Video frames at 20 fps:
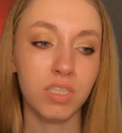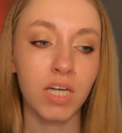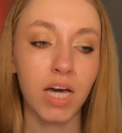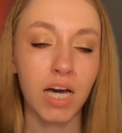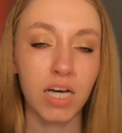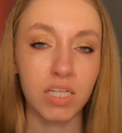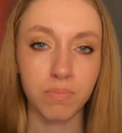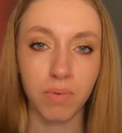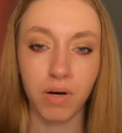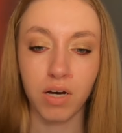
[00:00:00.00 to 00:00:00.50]

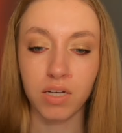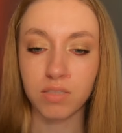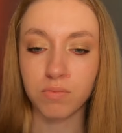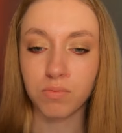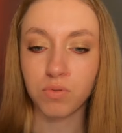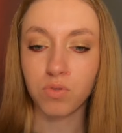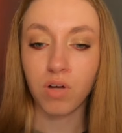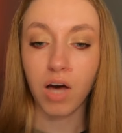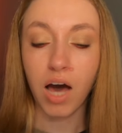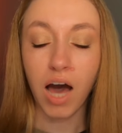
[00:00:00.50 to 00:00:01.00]
as
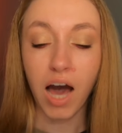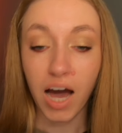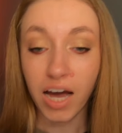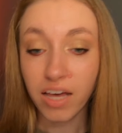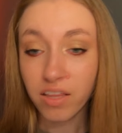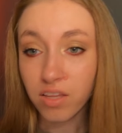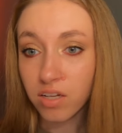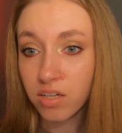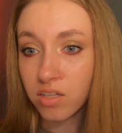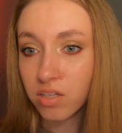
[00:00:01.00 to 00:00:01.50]
possible. I
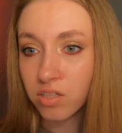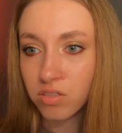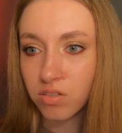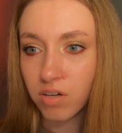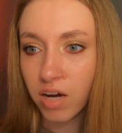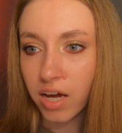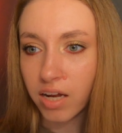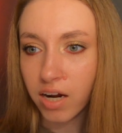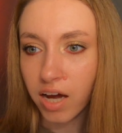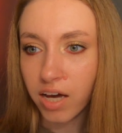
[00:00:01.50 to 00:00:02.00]
thought it looked
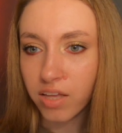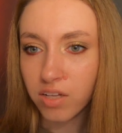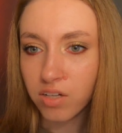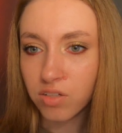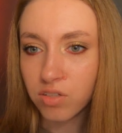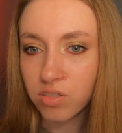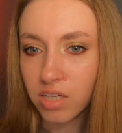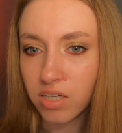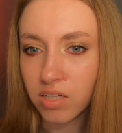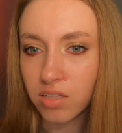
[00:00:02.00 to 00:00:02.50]
great. I thought it
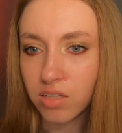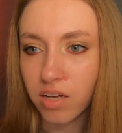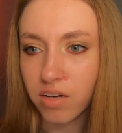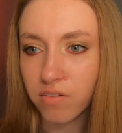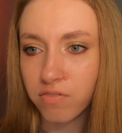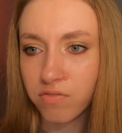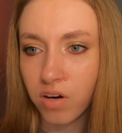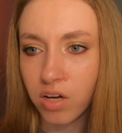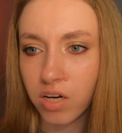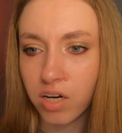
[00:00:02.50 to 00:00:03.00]
looked like a lot of
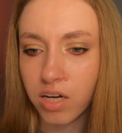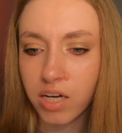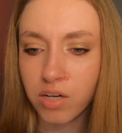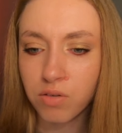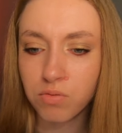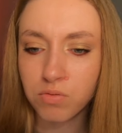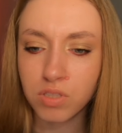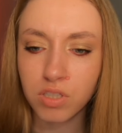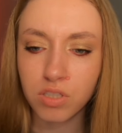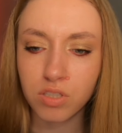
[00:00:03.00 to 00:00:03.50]
fun. I don't
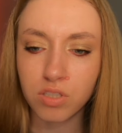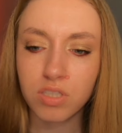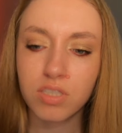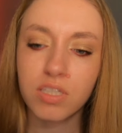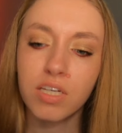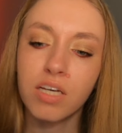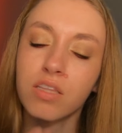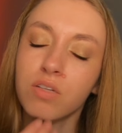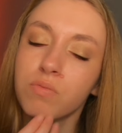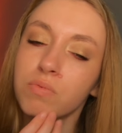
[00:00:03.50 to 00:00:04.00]
really
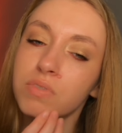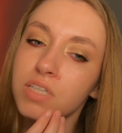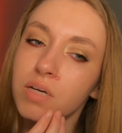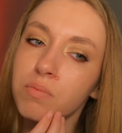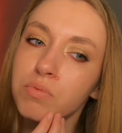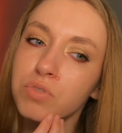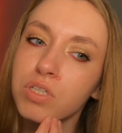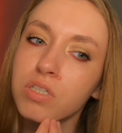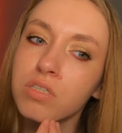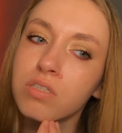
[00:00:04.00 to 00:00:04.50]
understand the
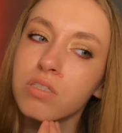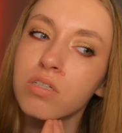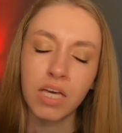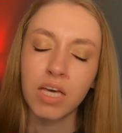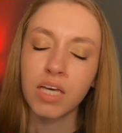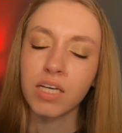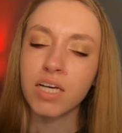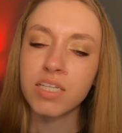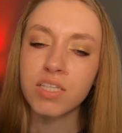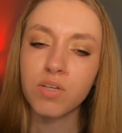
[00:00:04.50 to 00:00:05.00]
reception
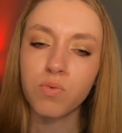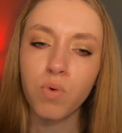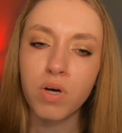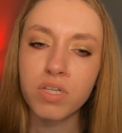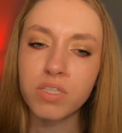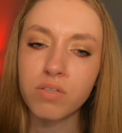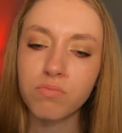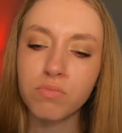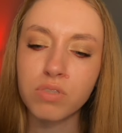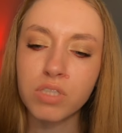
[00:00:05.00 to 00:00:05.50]
because it
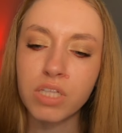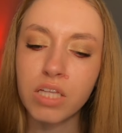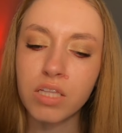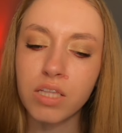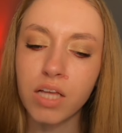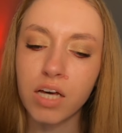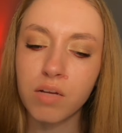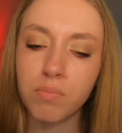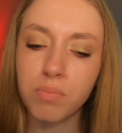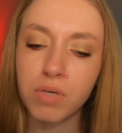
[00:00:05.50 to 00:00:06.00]
wasn't really a
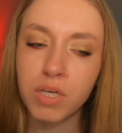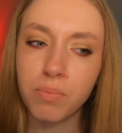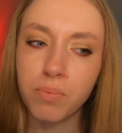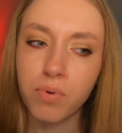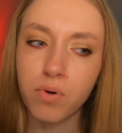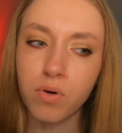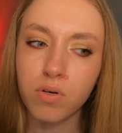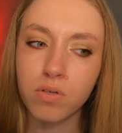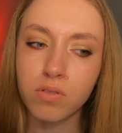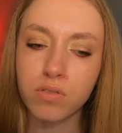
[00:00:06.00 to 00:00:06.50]
lot of
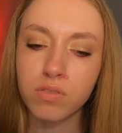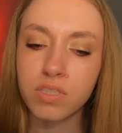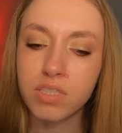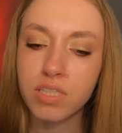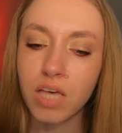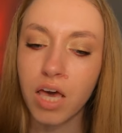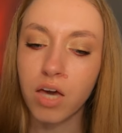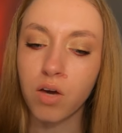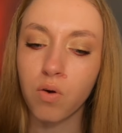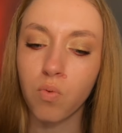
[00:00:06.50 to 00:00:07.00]
people
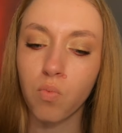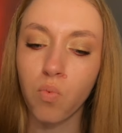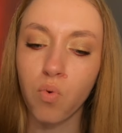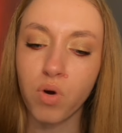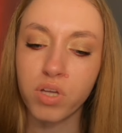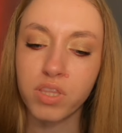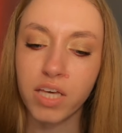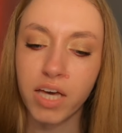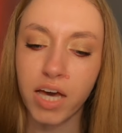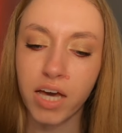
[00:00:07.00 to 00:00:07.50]
saying
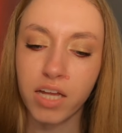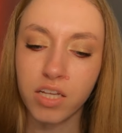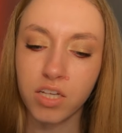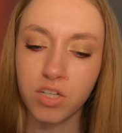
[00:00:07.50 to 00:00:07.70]
what they had